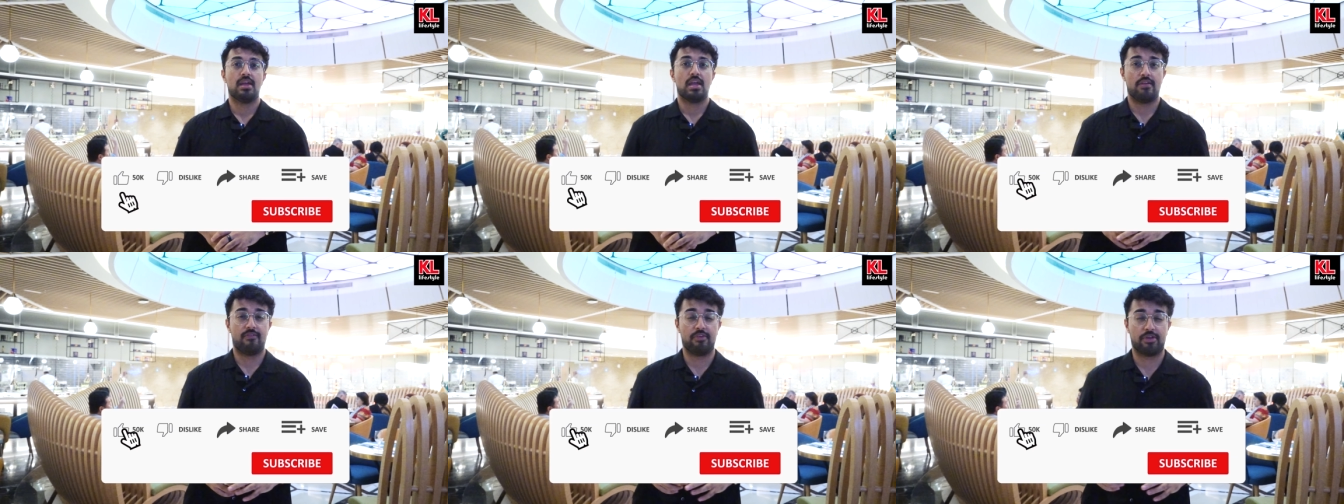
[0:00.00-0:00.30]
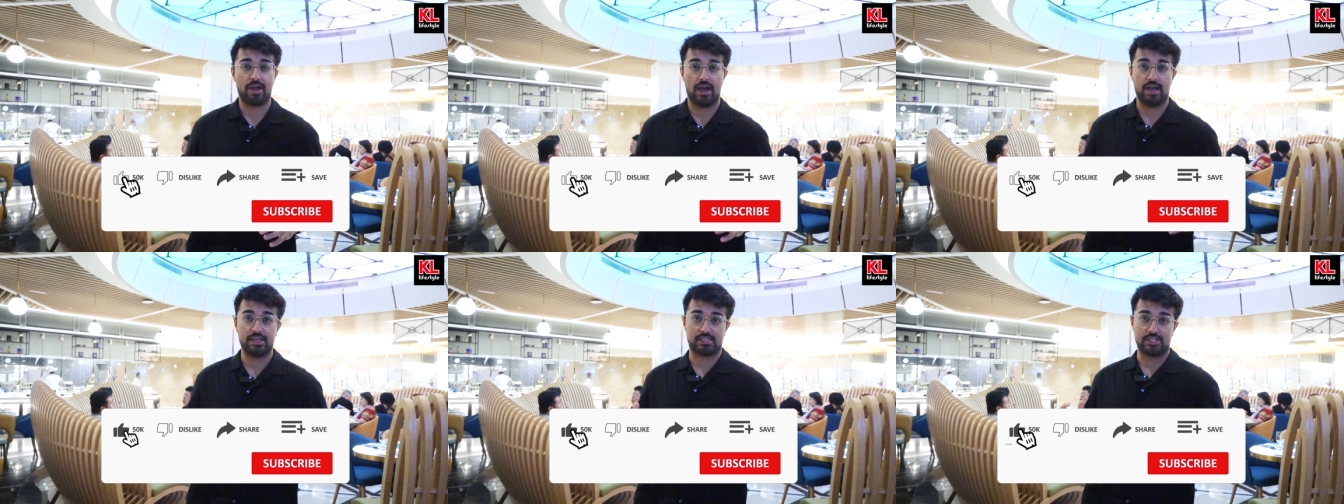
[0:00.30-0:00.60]
If you
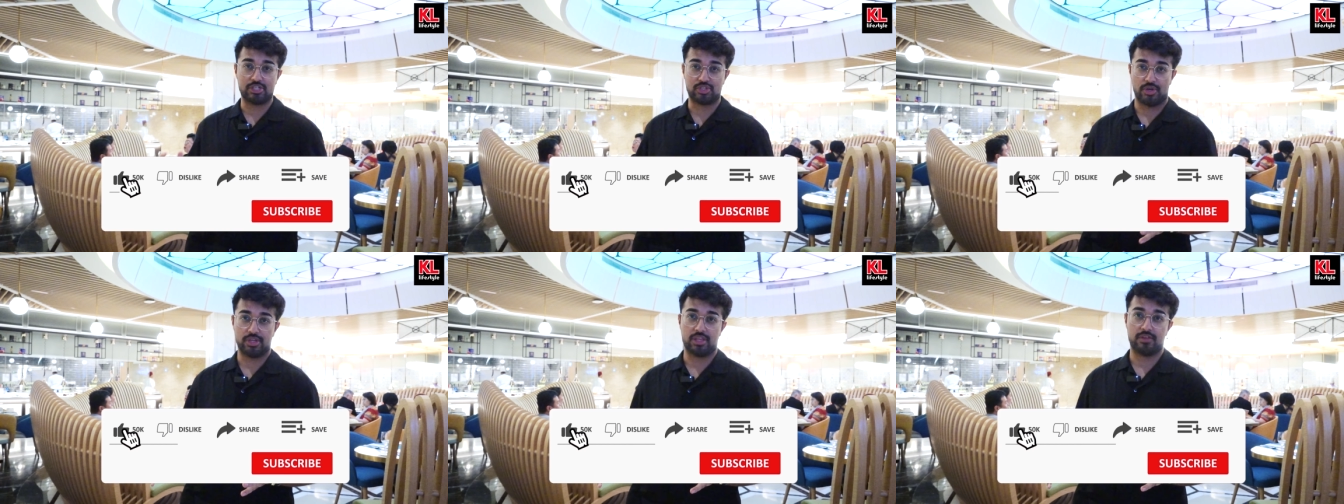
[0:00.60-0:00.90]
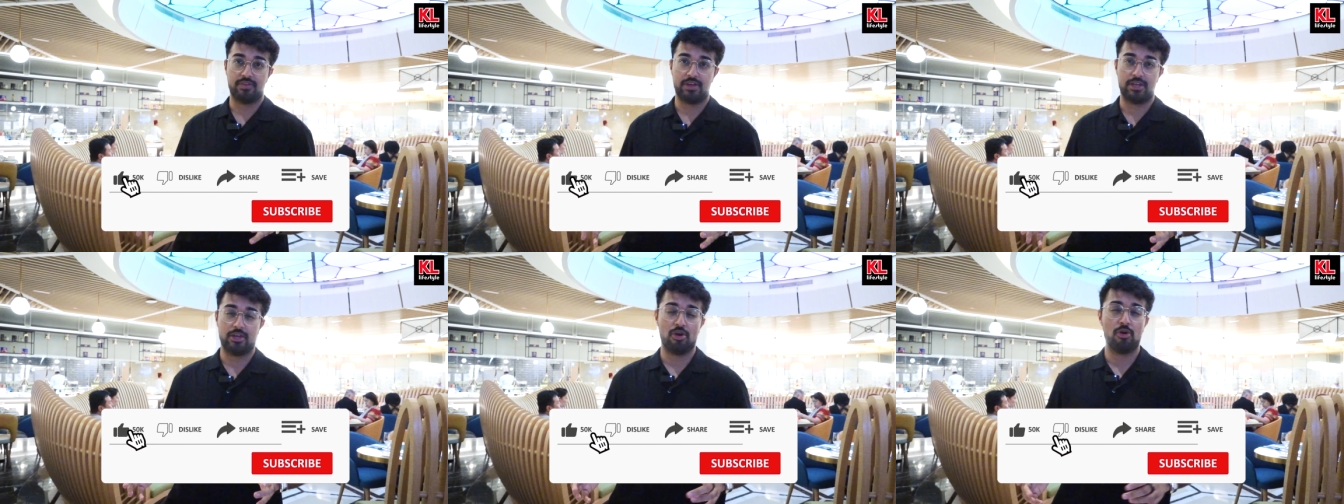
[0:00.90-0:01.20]
guys enjoyed
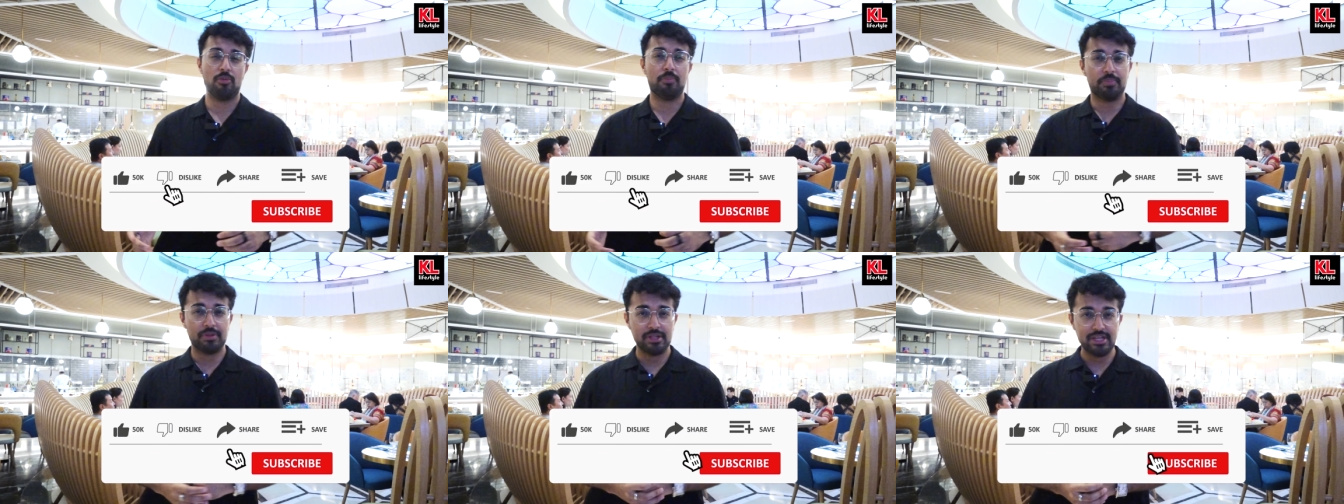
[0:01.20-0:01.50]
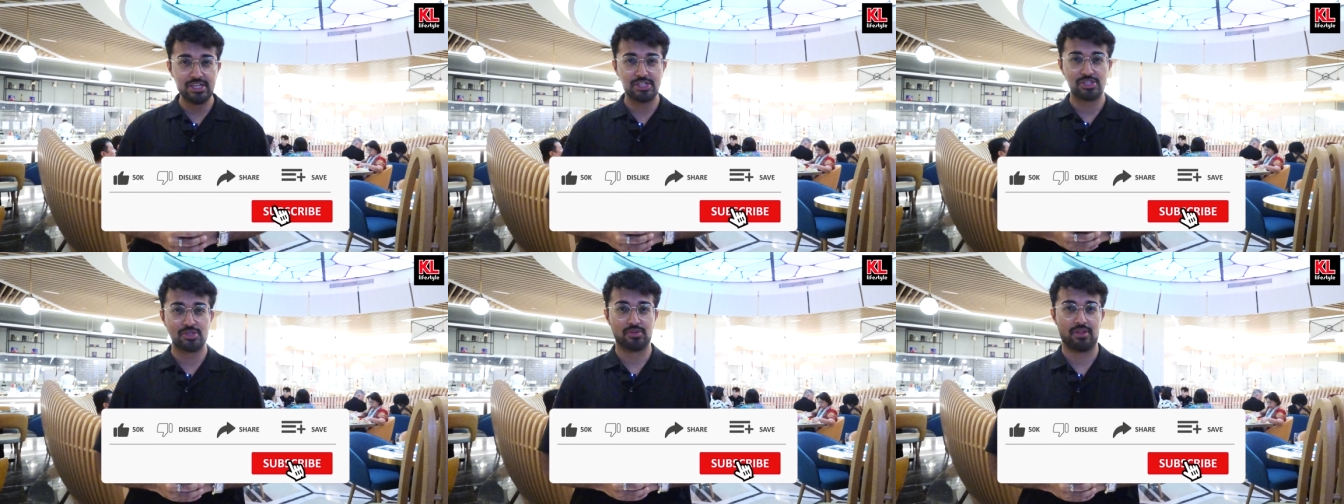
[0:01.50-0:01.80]
the video,
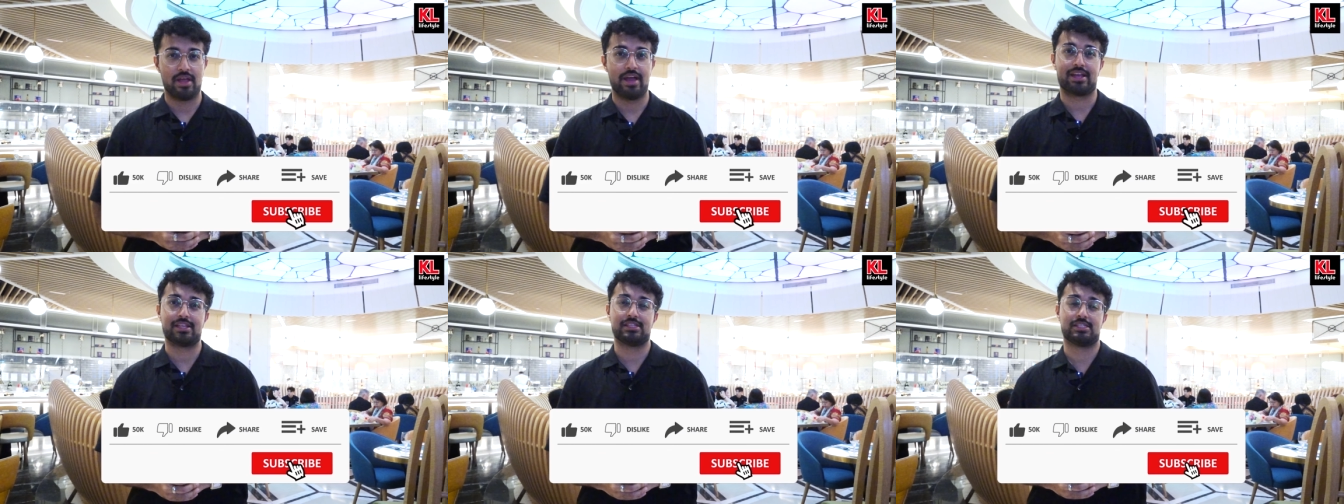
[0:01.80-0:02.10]
please do like